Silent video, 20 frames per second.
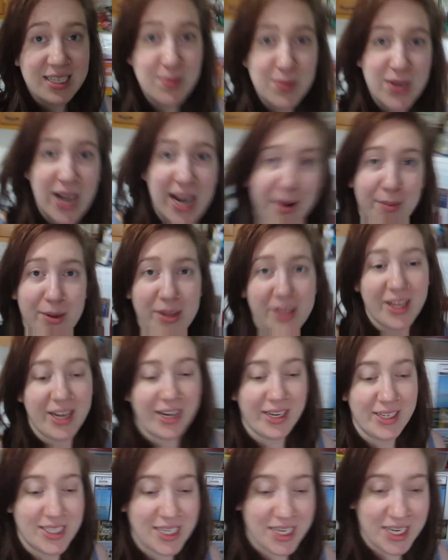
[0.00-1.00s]
some time to
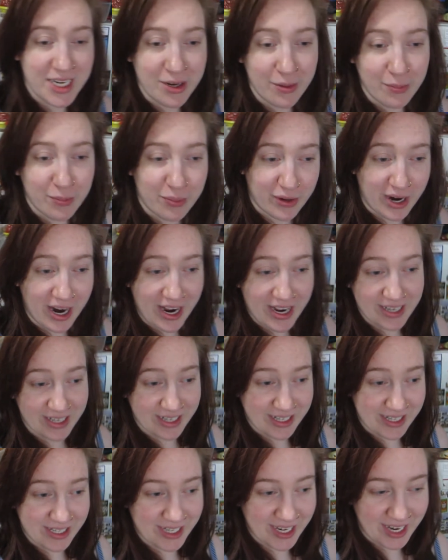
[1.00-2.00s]
like
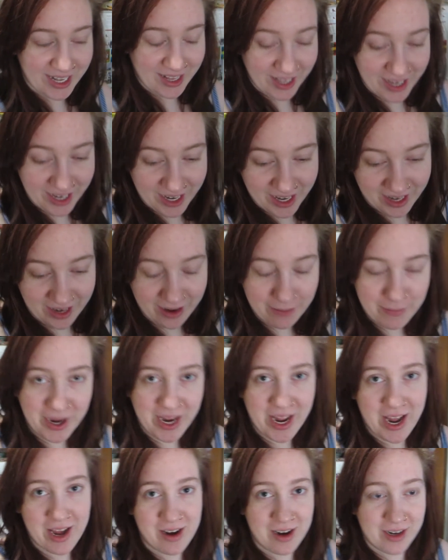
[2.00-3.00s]
decompress and like get
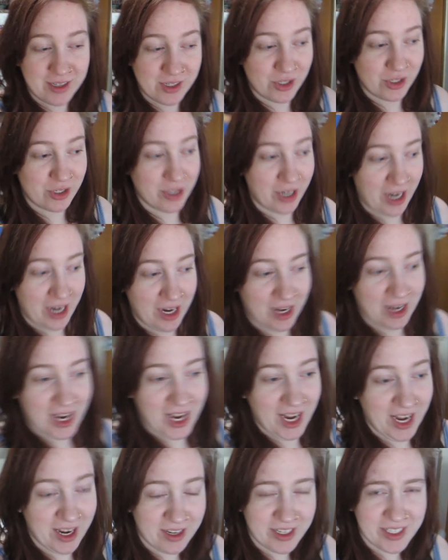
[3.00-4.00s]
my head on straight
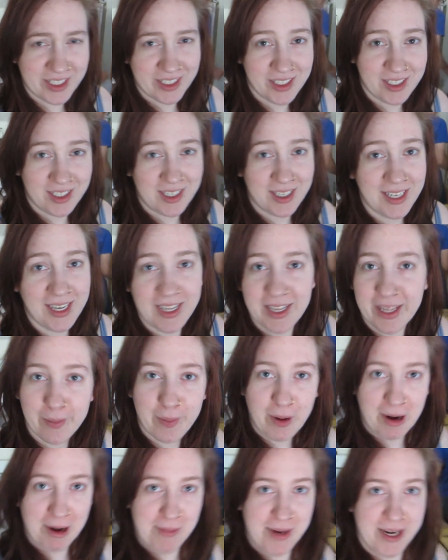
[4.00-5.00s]
and clean the
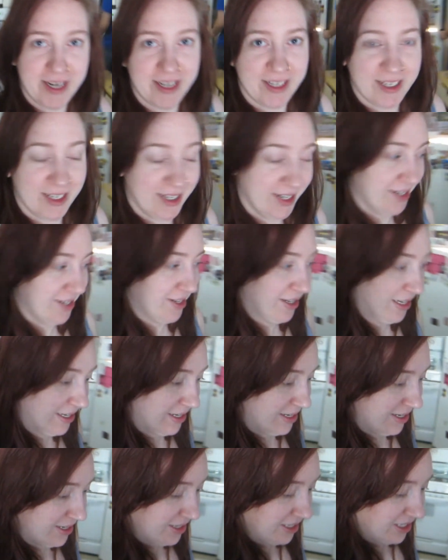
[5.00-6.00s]
apartment.
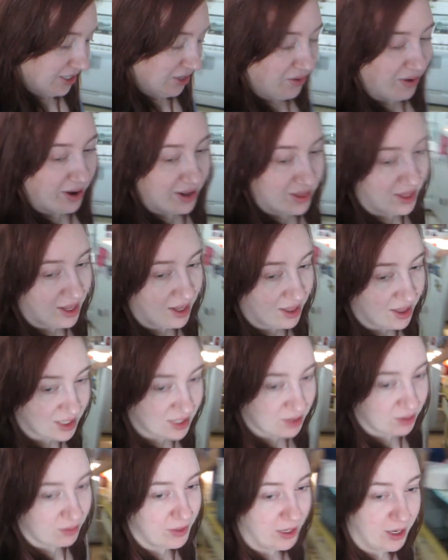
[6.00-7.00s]
So I think
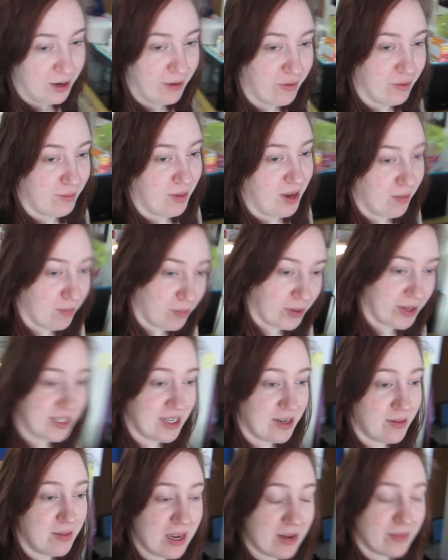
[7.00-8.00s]
this will be good for me.
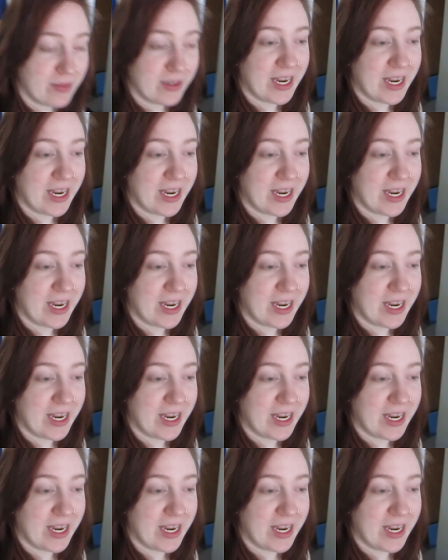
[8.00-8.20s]
Plus I'll be able